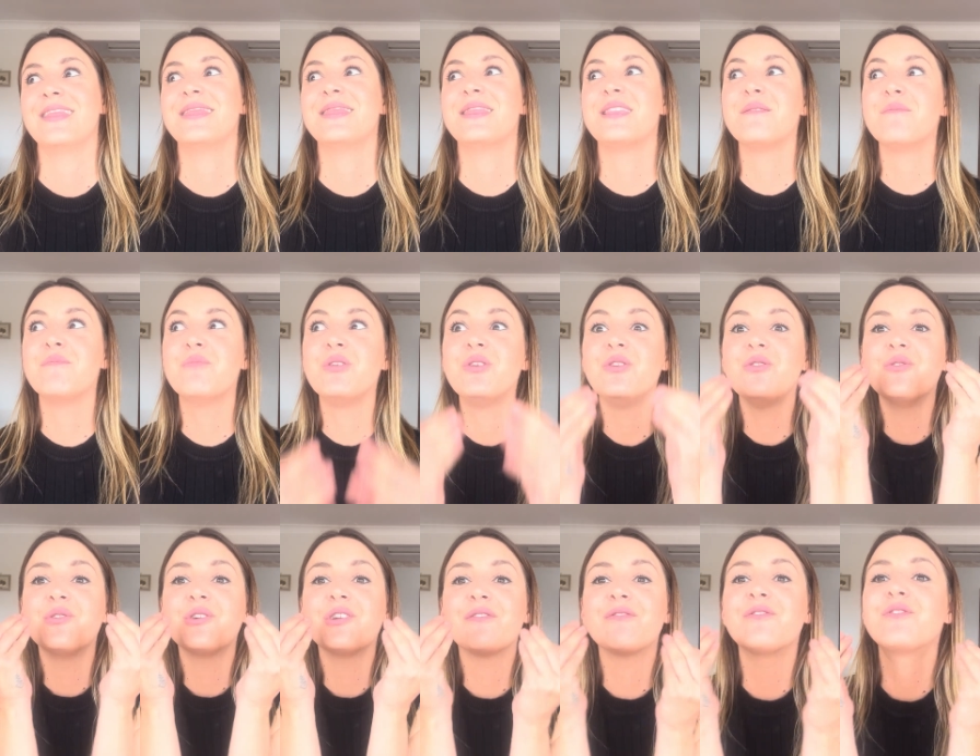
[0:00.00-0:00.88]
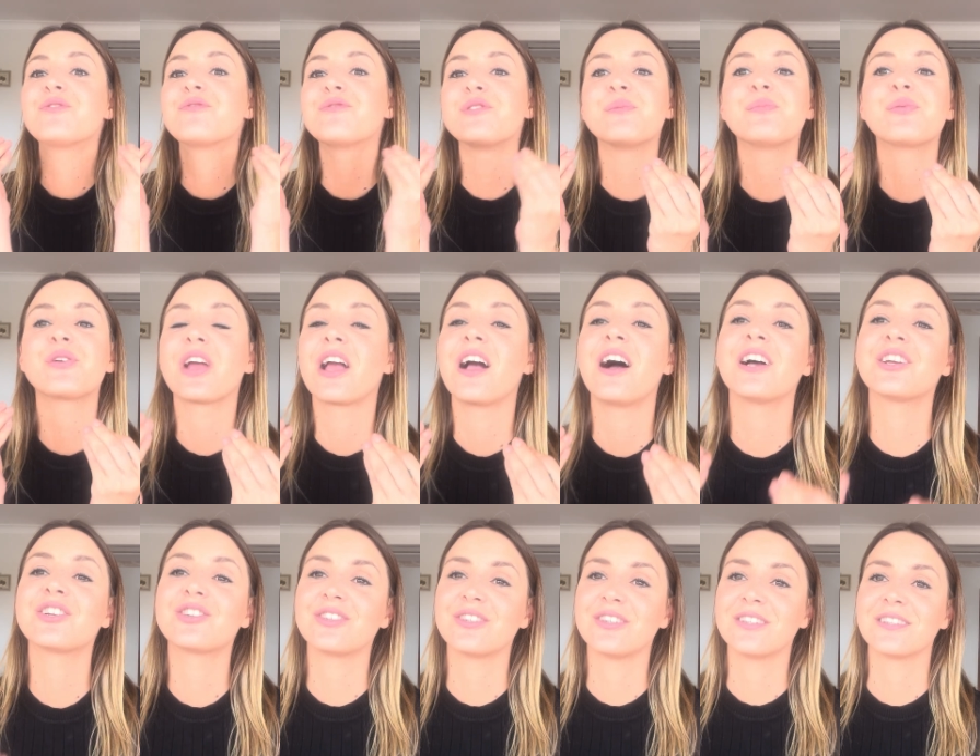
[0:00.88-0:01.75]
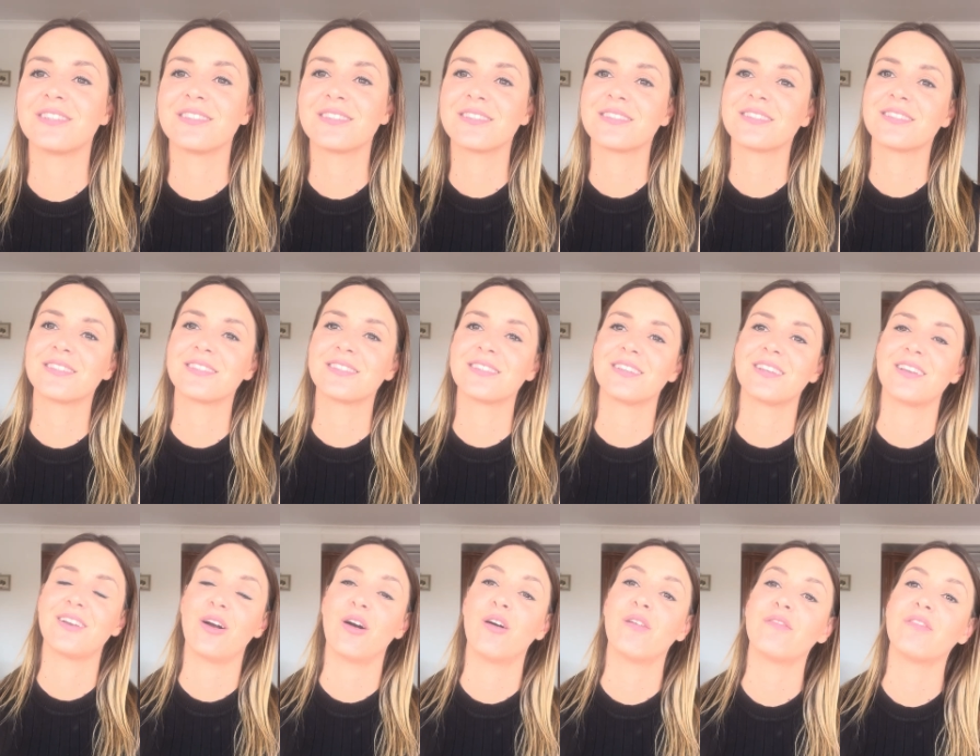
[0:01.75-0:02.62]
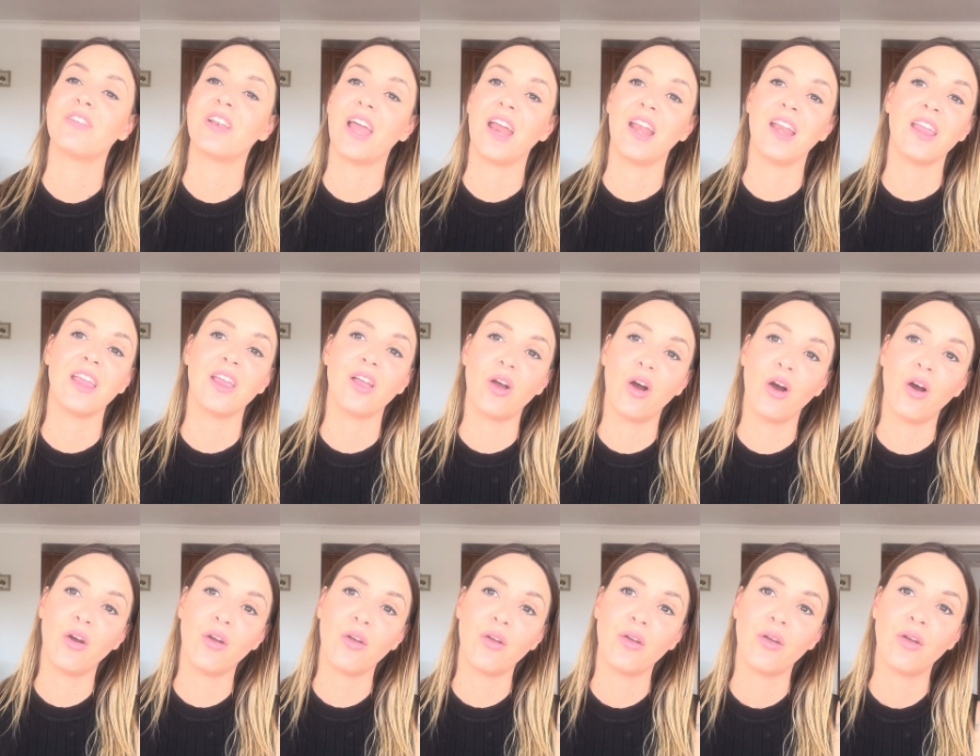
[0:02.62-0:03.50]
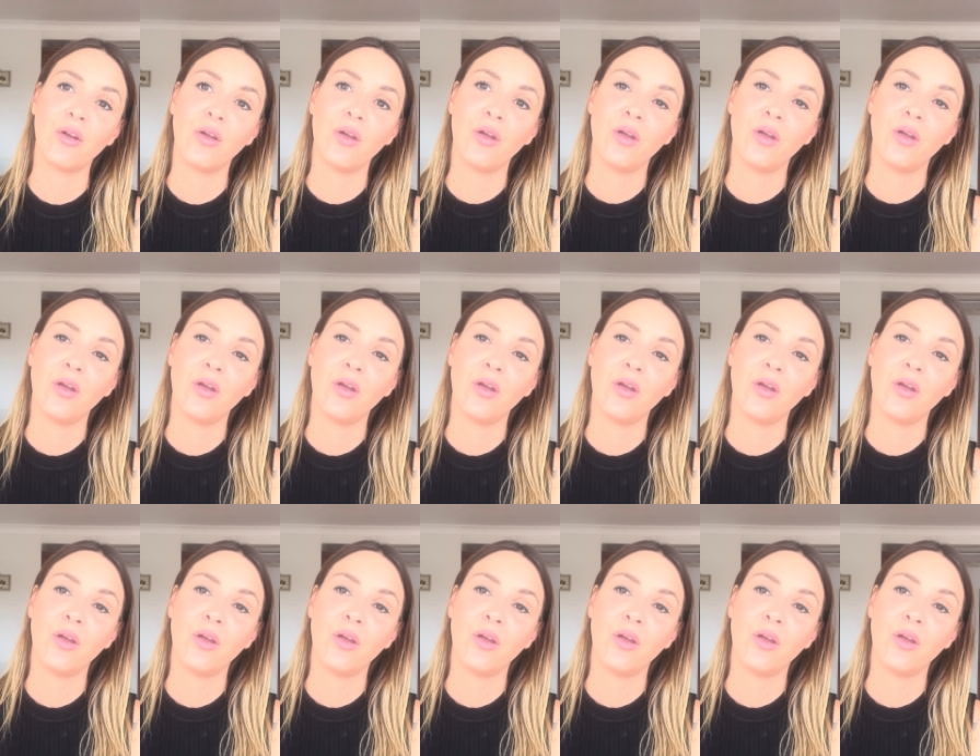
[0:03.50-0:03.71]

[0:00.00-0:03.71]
the beautiful repercussions of letting go